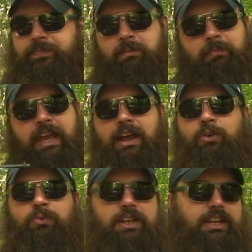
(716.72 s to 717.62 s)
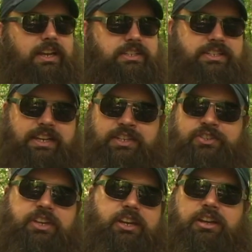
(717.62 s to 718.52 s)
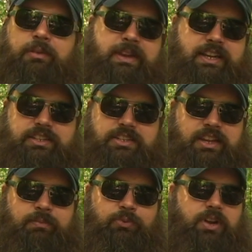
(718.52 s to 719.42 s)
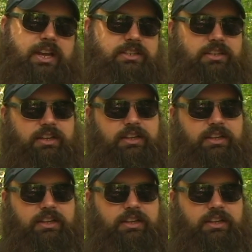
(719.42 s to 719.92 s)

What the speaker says: man, I would really like to see this gun come in at the same price.